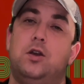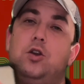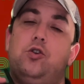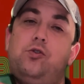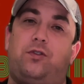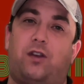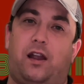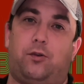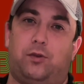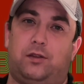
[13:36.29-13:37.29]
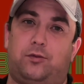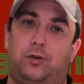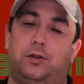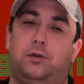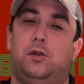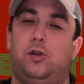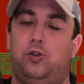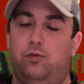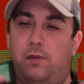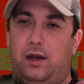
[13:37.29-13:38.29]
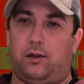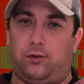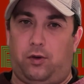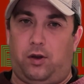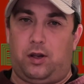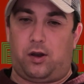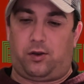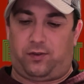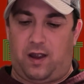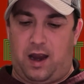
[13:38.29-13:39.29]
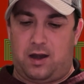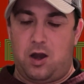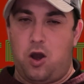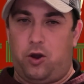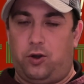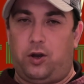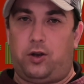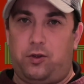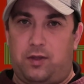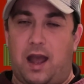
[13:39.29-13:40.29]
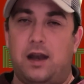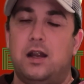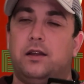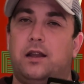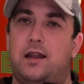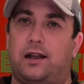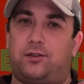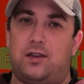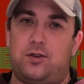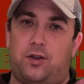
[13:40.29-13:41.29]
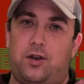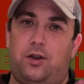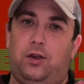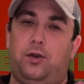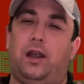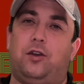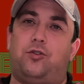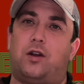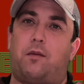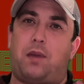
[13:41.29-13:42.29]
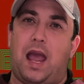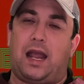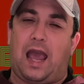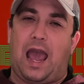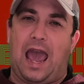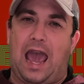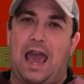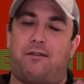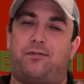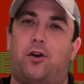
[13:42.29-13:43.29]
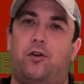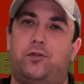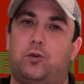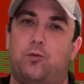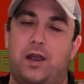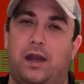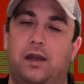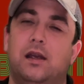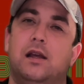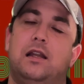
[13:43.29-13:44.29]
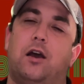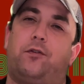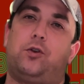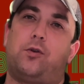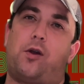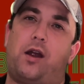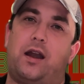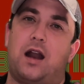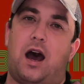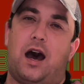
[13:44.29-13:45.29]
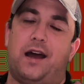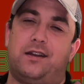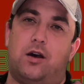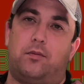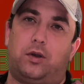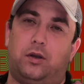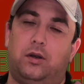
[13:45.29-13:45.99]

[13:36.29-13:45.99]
You cycled it through. You made it through to the other side. You're going to do that. The next thing you're going to do is you're going to bank half of your win. Now, if you are at an odd number